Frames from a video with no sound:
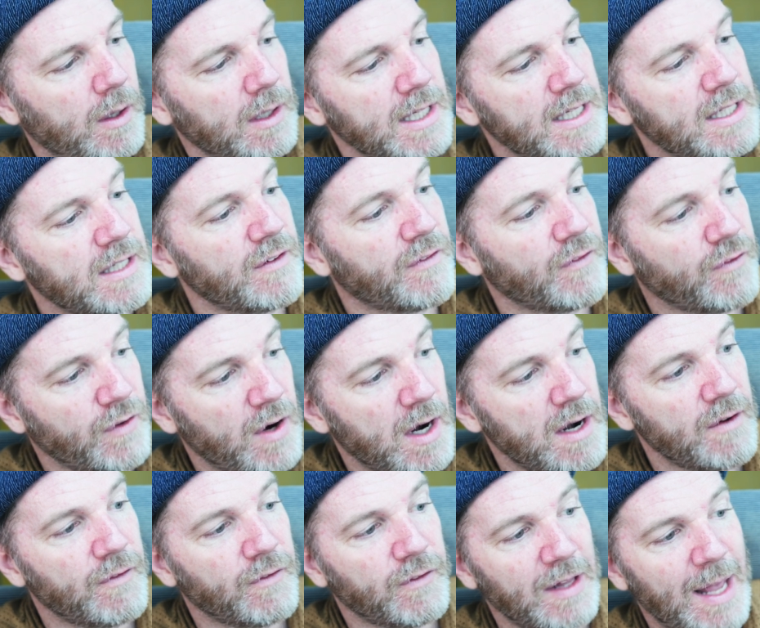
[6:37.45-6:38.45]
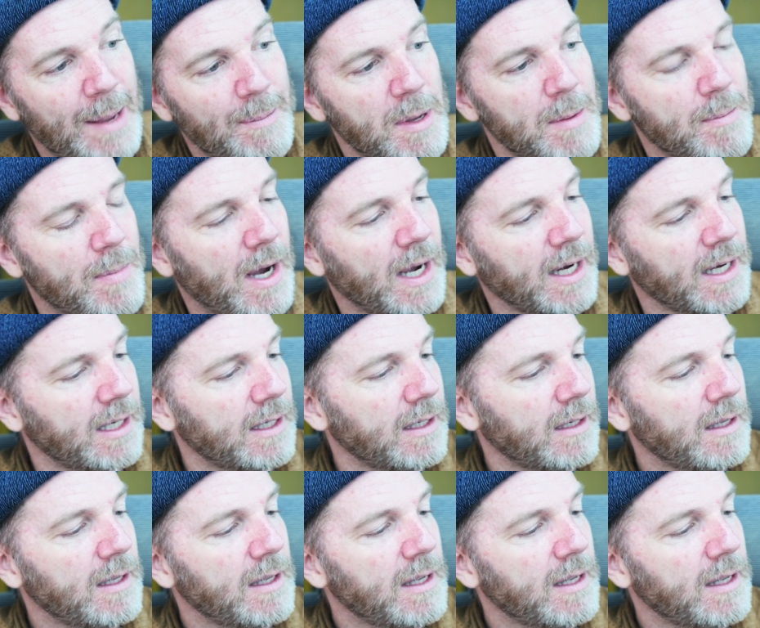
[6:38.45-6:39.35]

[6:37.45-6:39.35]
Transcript: At least the front flappy pocket